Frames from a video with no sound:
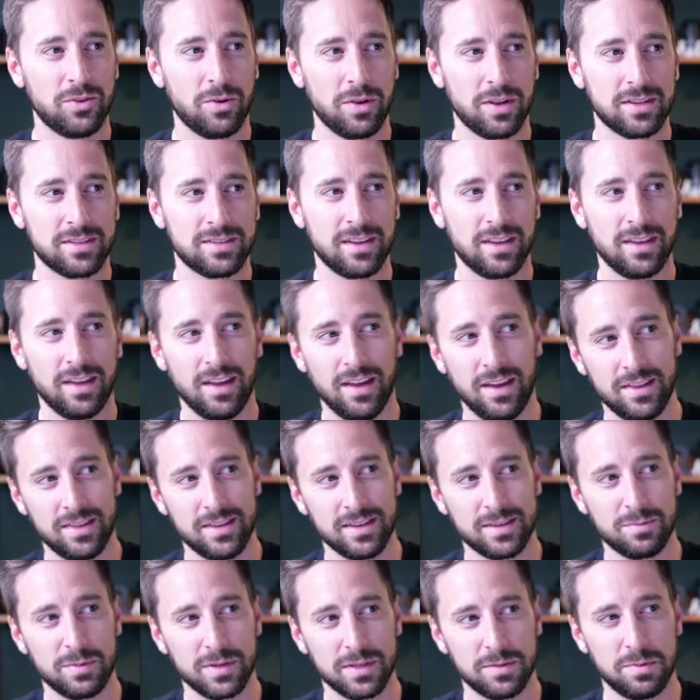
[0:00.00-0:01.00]
So I can say, hey,
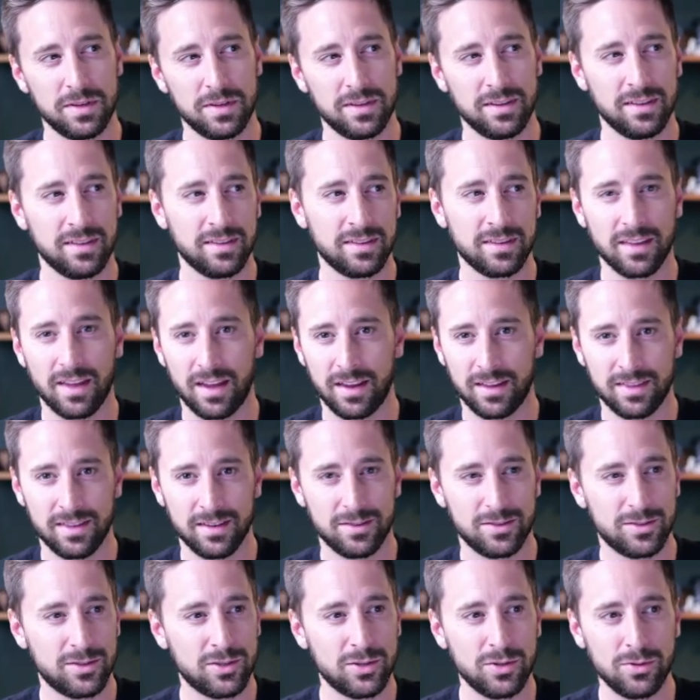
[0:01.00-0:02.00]
this must be in like
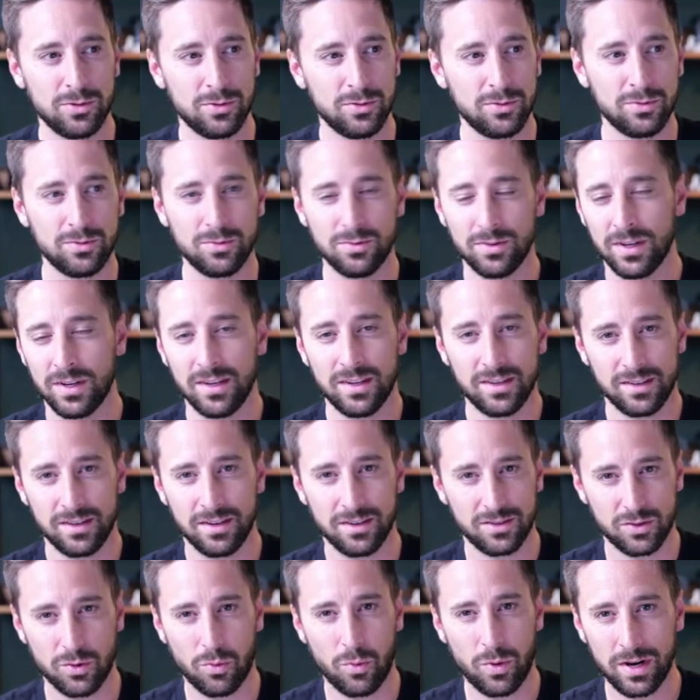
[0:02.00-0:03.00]
the two
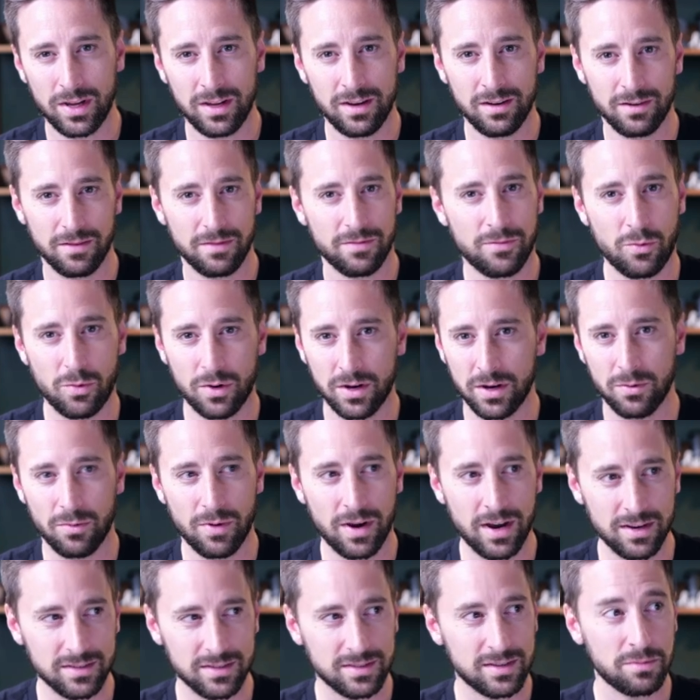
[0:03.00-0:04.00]
or 20 or 40
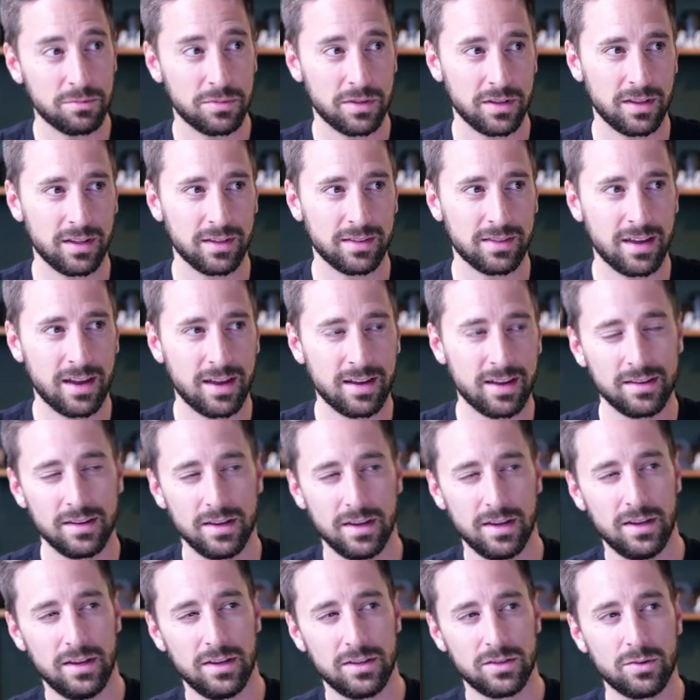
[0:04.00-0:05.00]
range, something like
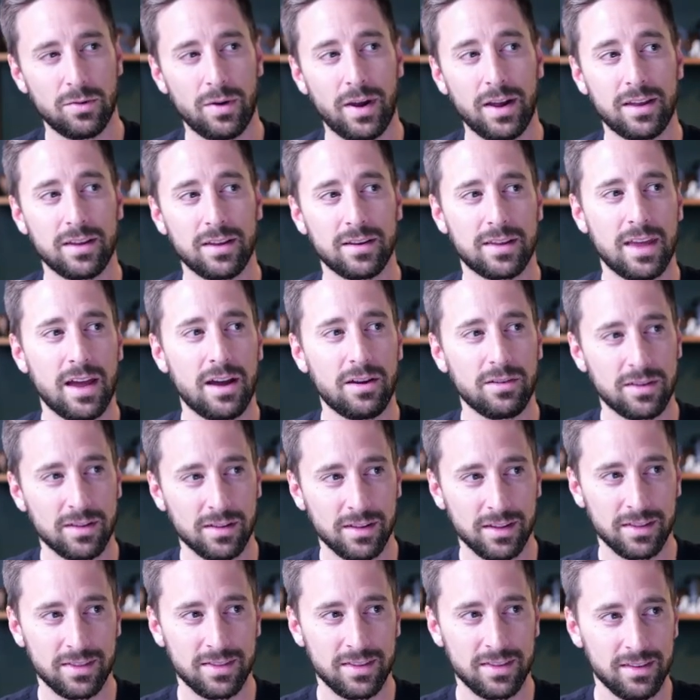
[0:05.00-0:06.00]
that. So I could
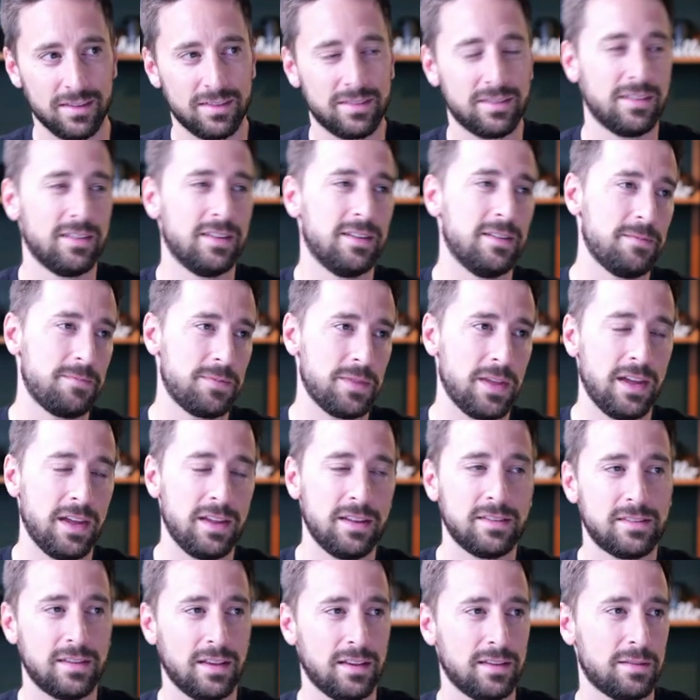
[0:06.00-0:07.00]
calculate this
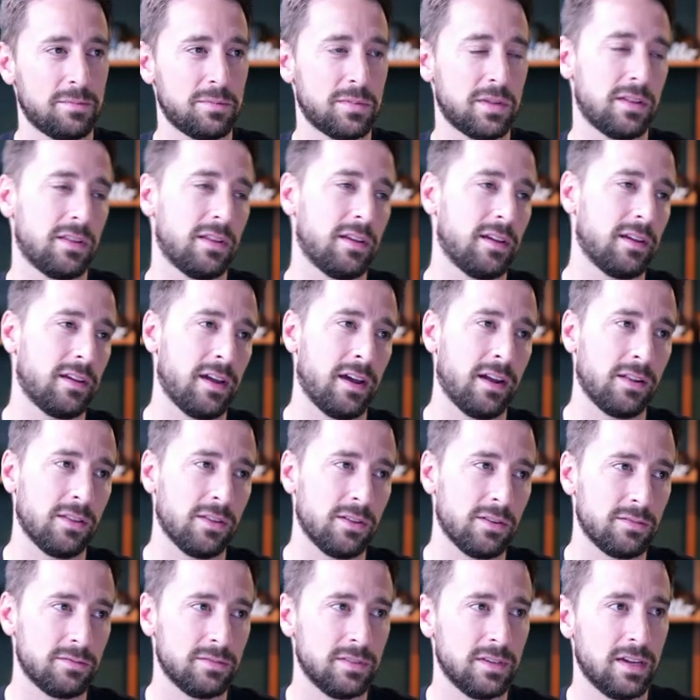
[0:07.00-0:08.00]
and say something like, I don't
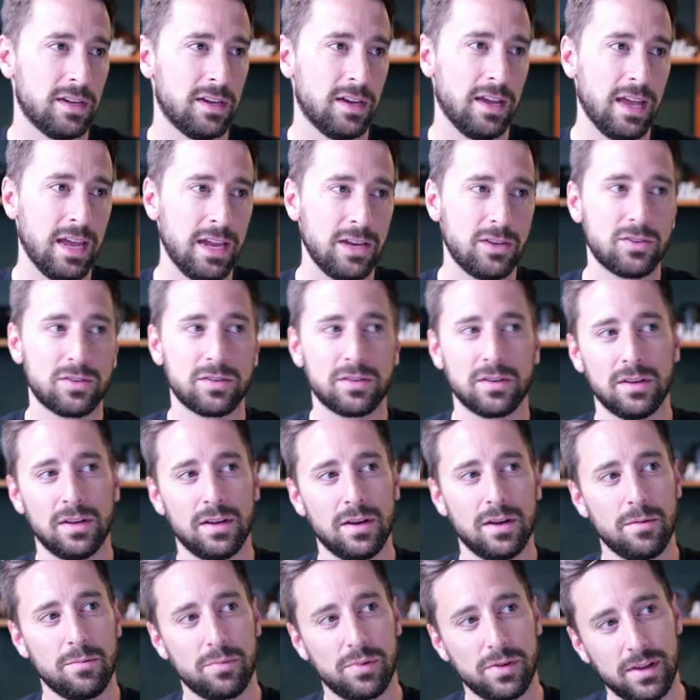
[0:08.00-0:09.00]
know, H
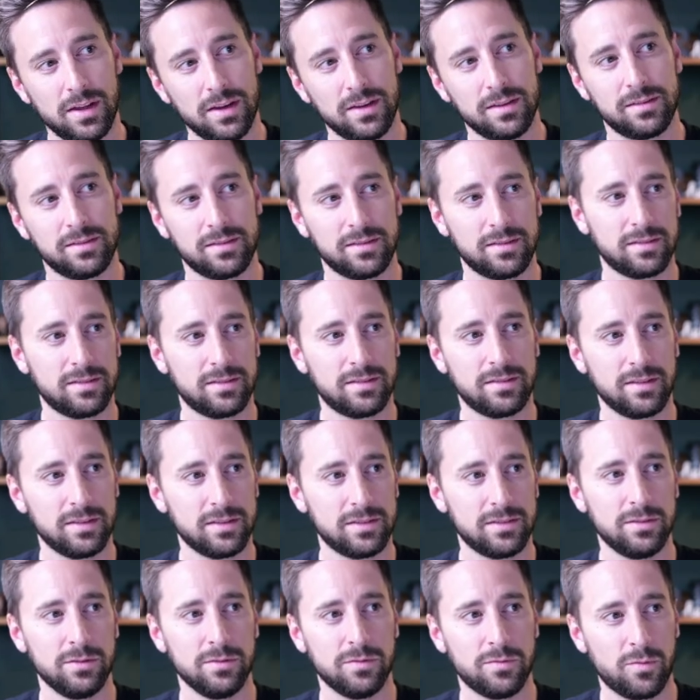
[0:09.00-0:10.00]
plus,
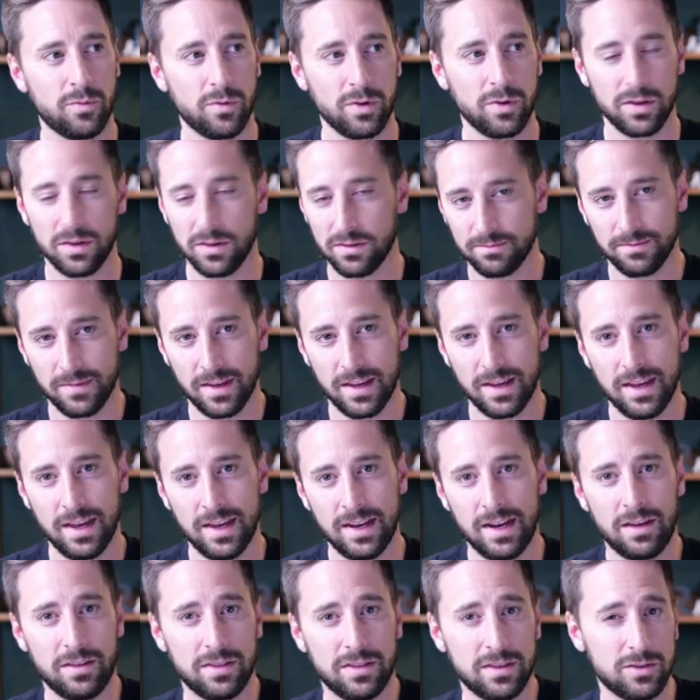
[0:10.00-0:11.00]
let's do 40.
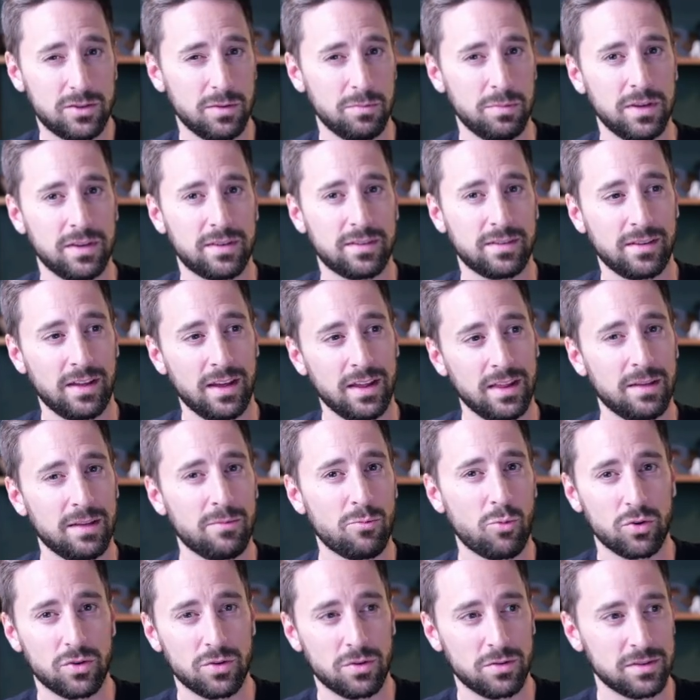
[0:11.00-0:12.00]
And now this should be slightly
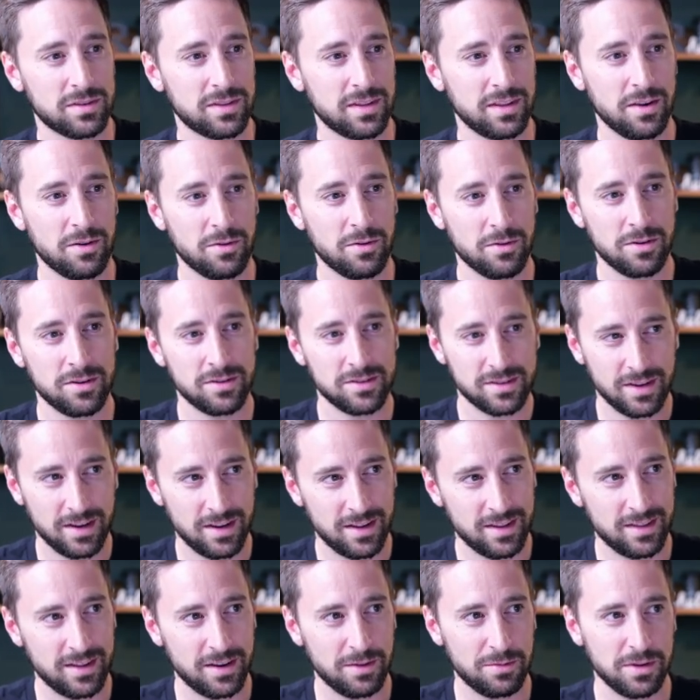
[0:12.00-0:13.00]
more towards the orange,
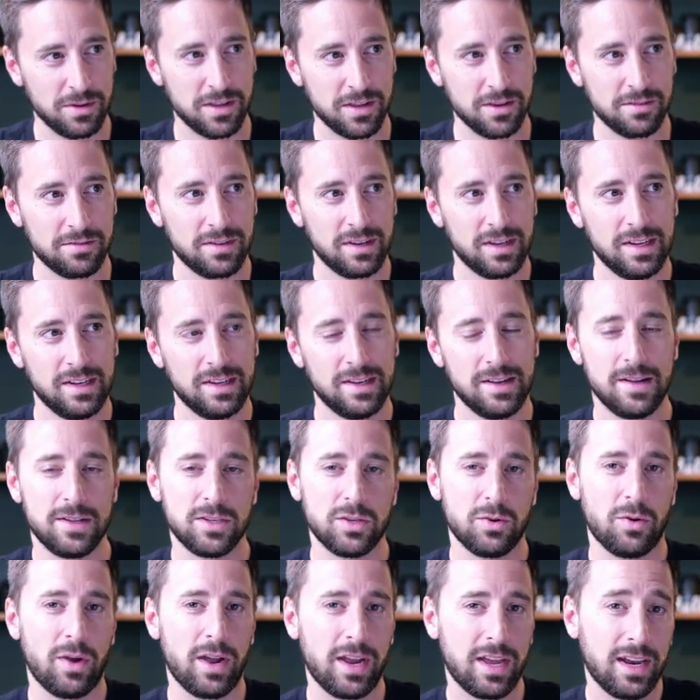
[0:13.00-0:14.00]
and there we go.
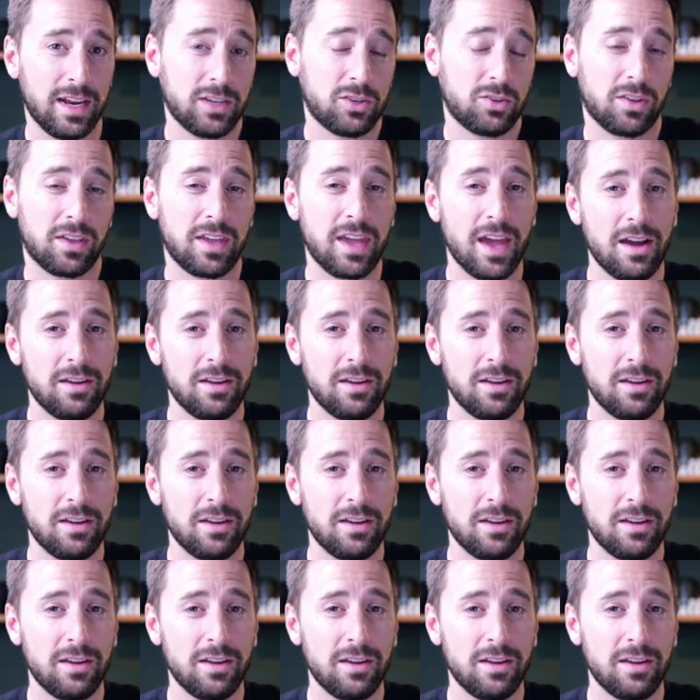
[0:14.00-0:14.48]
So I can actually